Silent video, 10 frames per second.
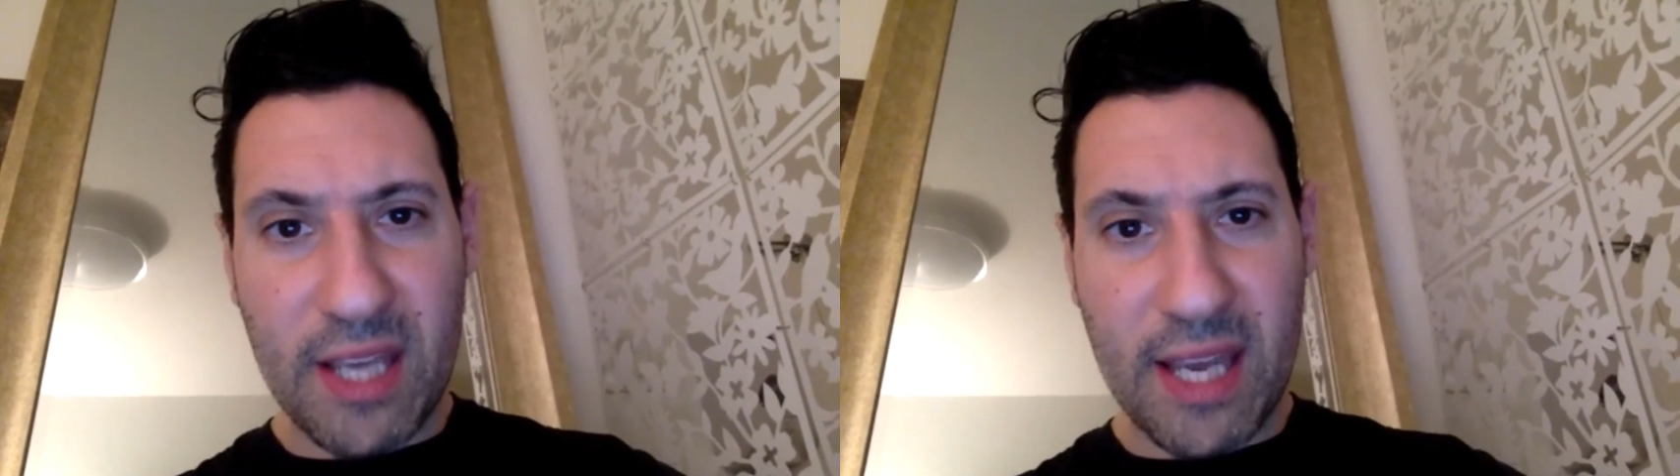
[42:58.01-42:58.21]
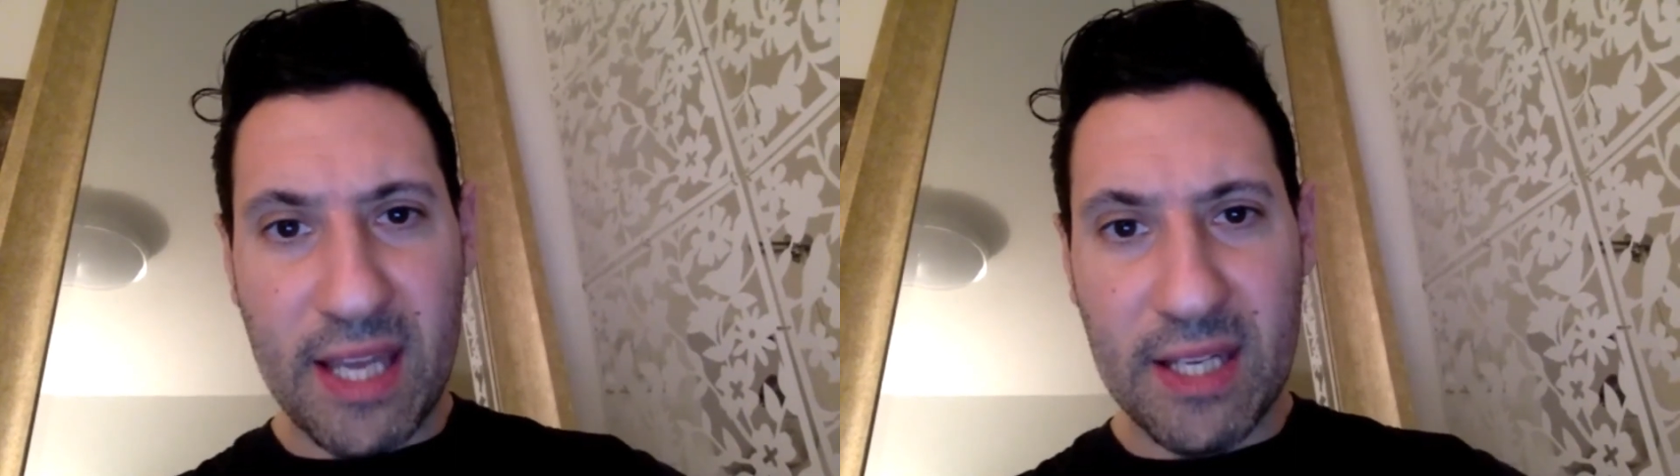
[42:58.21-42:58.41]

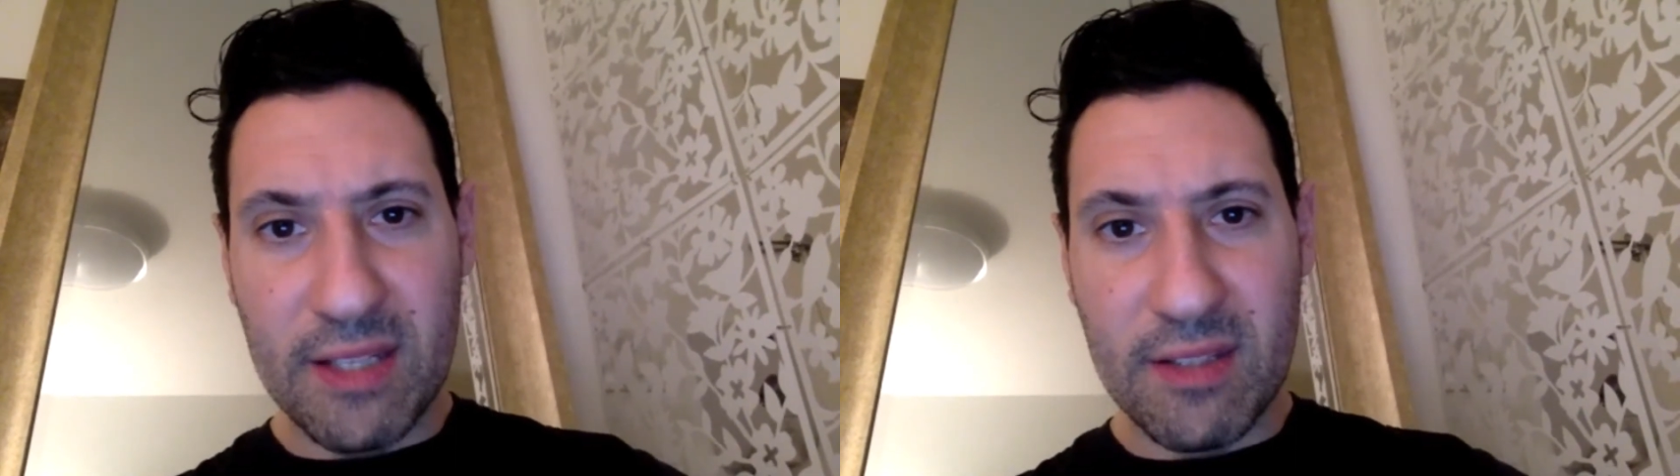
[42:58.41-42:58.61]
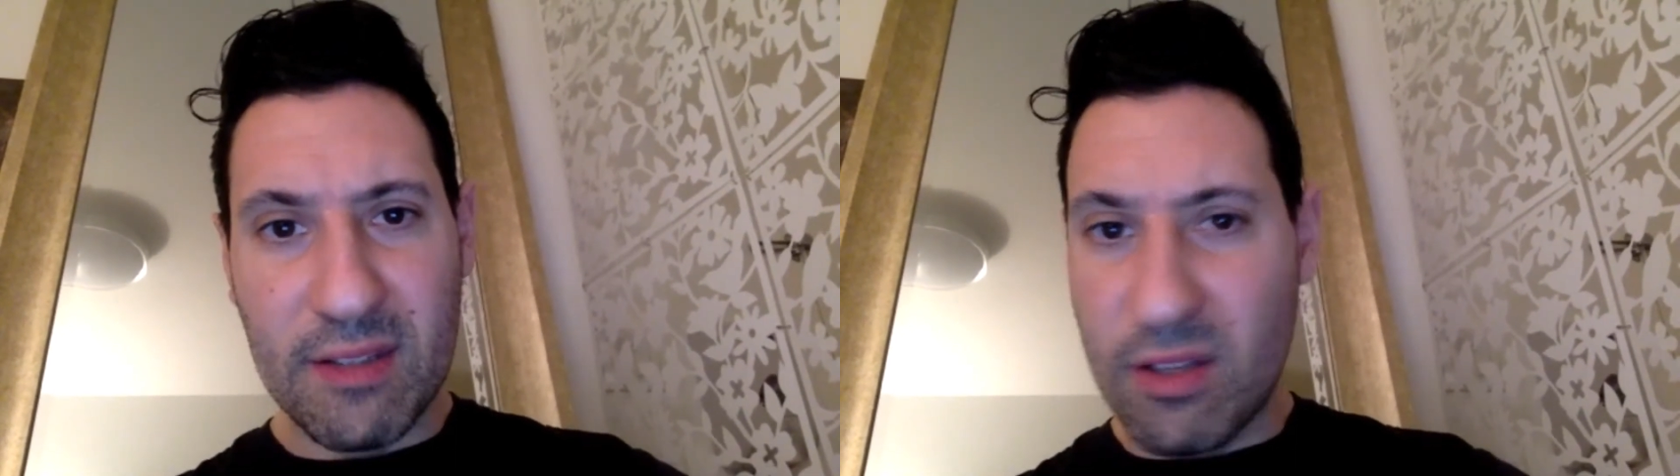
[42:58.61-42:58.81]
and
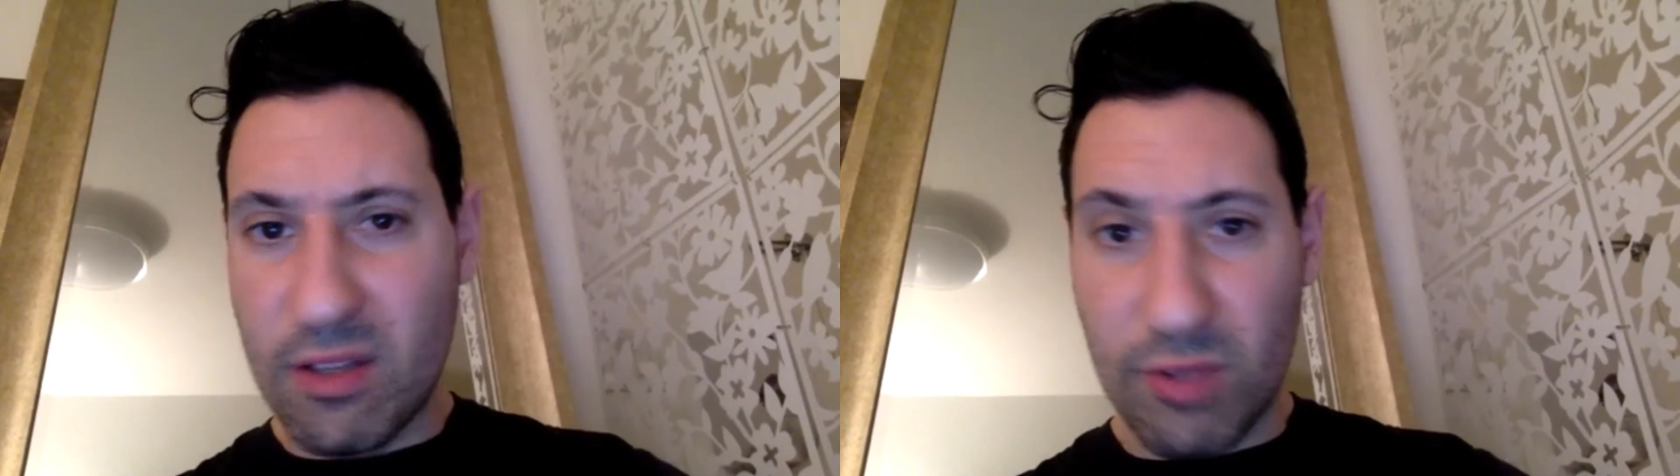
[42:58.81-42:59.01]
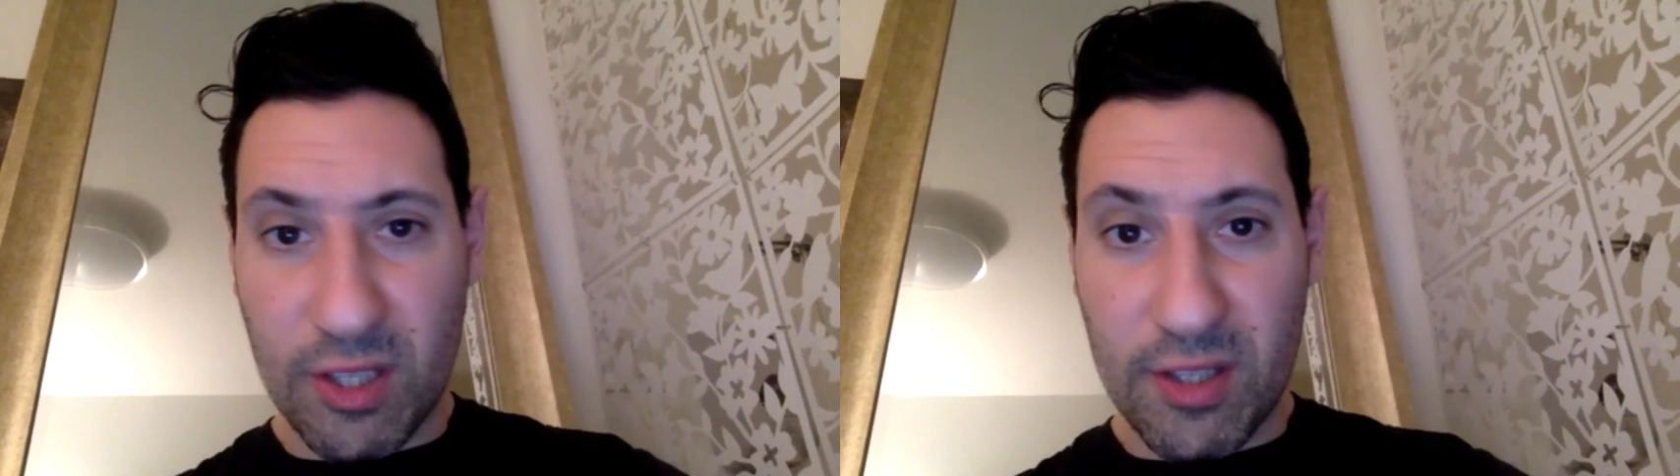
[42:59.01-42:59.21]
it's it's
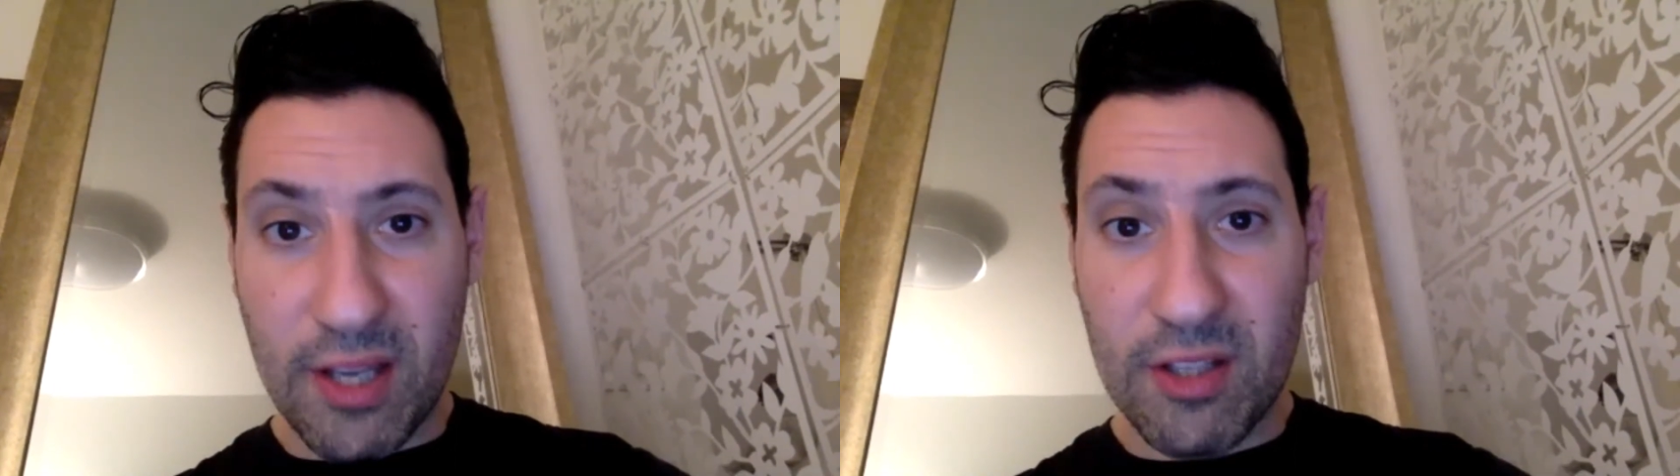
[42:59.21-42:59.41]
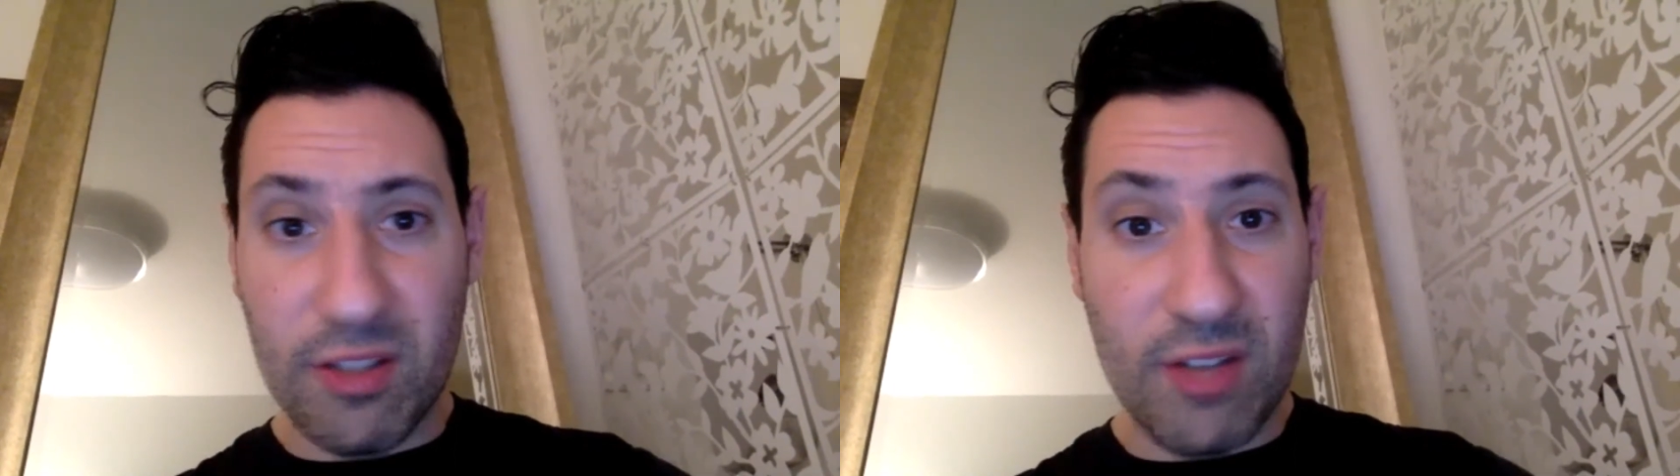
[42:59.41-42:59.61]
really de-
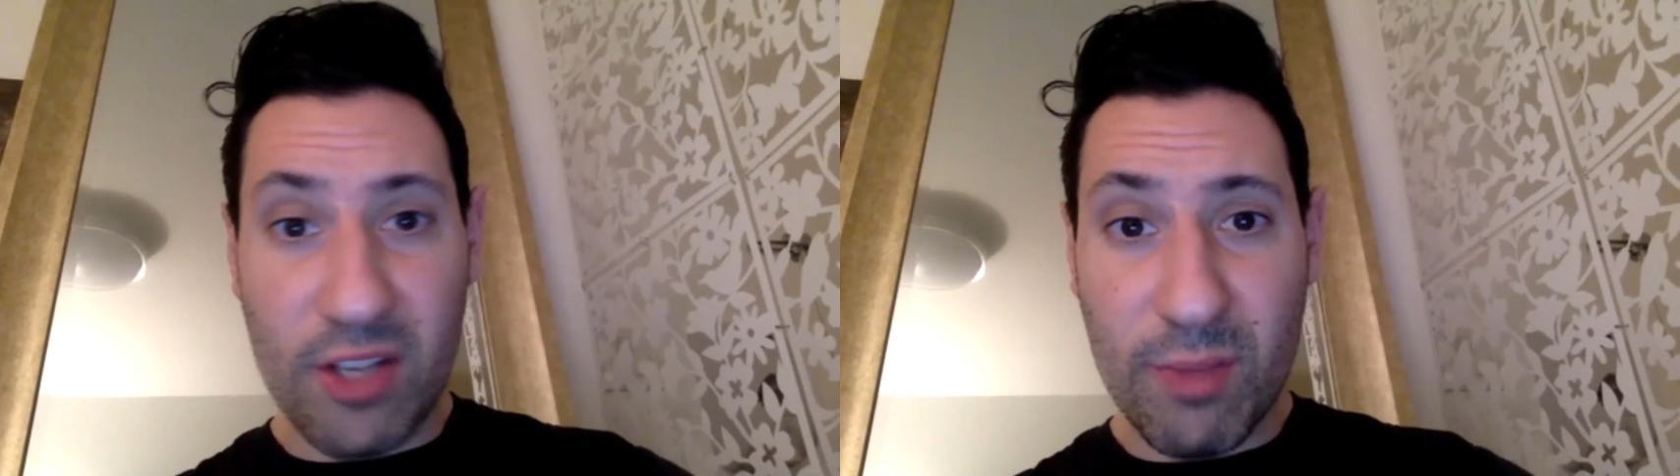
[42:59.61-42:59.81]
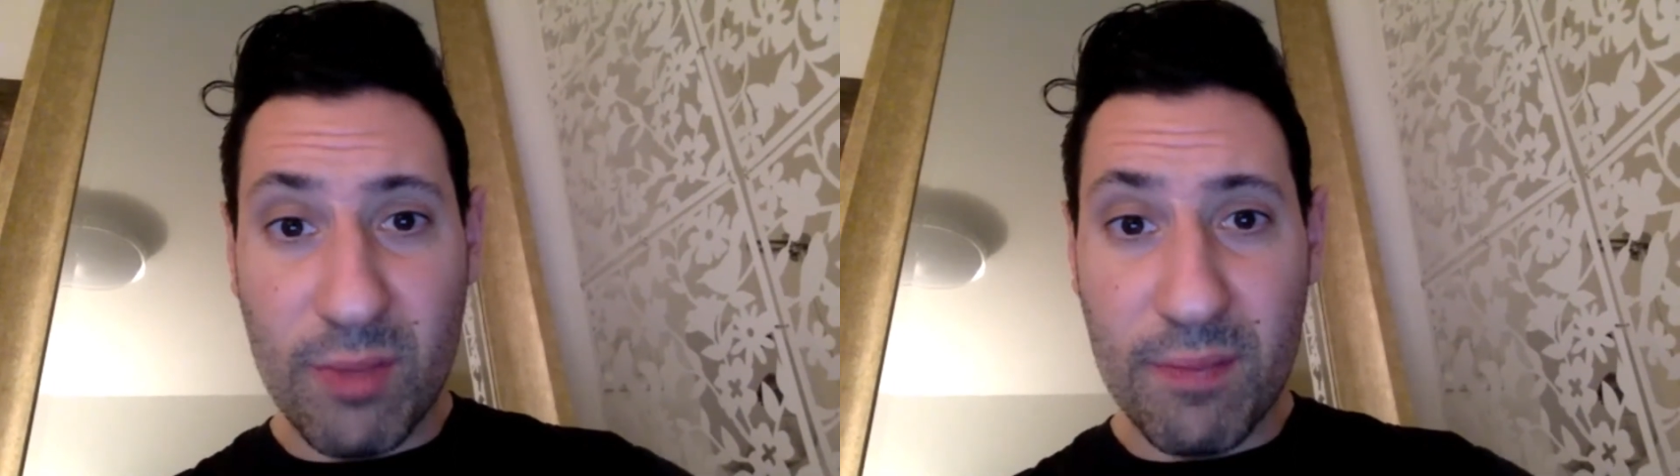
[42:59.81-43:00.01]
it's a detriment.